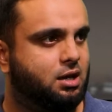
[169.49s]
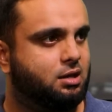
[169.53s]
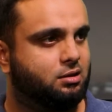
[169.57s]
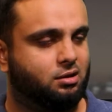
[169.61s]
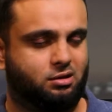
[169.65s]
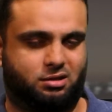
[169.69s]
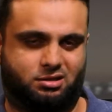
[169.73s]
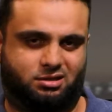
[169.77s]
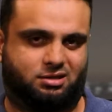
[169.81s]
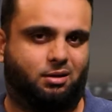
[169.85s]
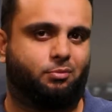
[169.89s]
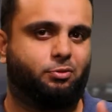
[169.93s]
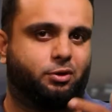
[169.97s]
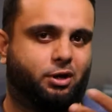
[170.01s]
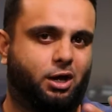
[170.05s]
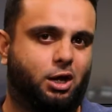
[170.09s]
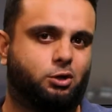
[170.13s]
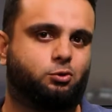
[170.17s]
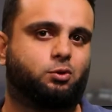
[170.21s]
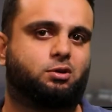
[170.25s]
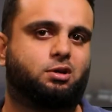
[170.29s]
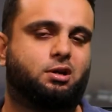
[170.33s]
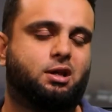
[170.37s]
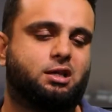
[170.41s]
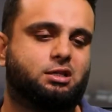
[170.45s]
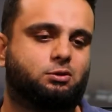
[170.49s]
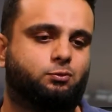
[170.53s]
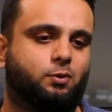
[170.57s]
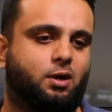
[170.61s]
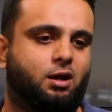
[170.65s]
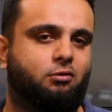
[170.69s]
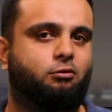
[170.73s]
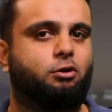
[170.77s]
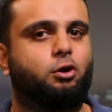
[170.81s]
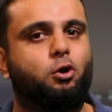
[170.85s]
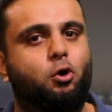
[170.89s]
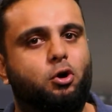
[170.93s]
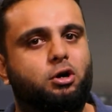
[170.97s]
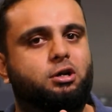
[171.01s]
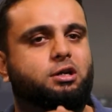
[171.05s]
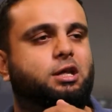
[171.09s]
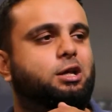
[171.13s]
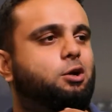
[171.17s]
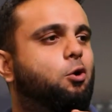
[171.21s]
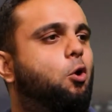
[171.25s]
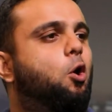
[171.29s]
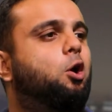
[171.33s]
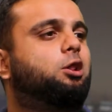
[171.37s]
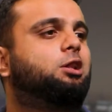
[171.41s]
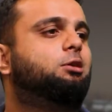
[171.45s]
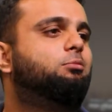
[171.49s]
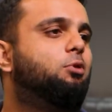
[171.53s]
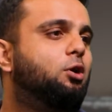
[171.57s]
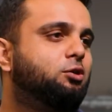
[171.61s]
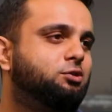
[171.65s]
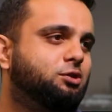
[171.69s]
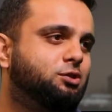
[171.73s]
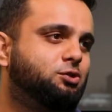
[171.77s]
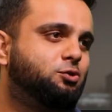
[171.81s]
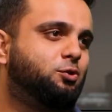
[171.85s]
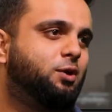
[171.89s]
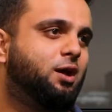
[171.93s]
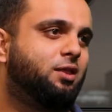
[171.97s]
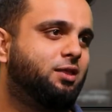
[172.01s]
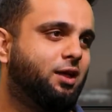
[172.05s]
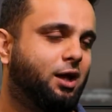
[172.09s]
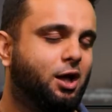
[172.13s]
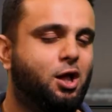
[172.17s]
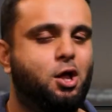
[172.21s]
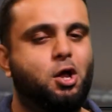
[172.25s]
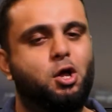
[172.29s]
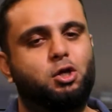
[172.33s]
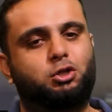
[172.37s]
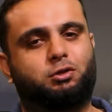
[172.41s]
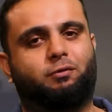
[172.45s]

this is something I tweeted as well, we don't tick all the boxes together.